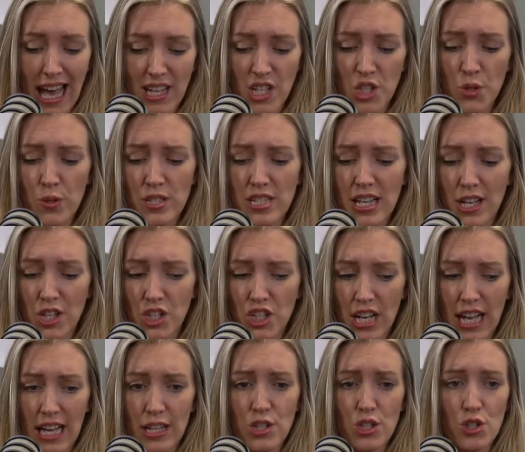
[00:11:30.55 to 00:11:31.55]
and to
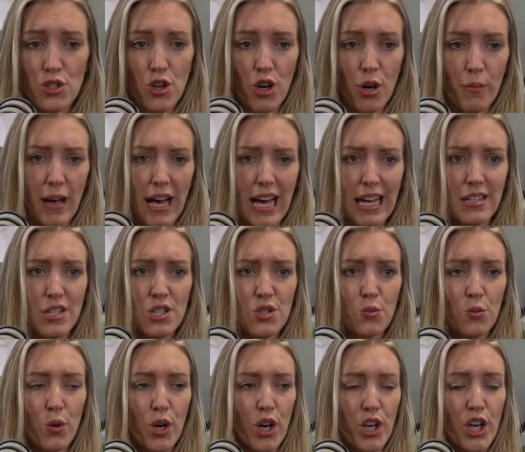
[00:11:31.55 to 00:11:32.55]
attention and to drama and to
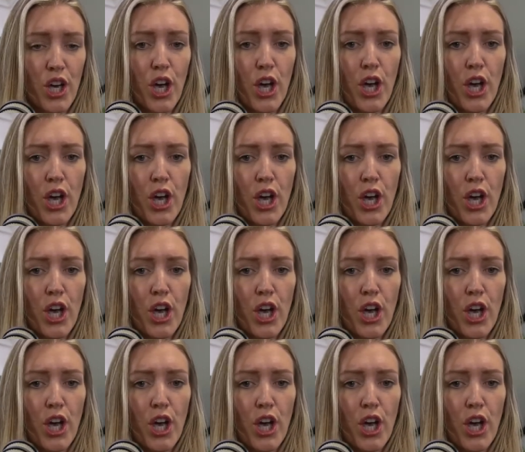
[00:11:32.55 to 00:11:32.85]
work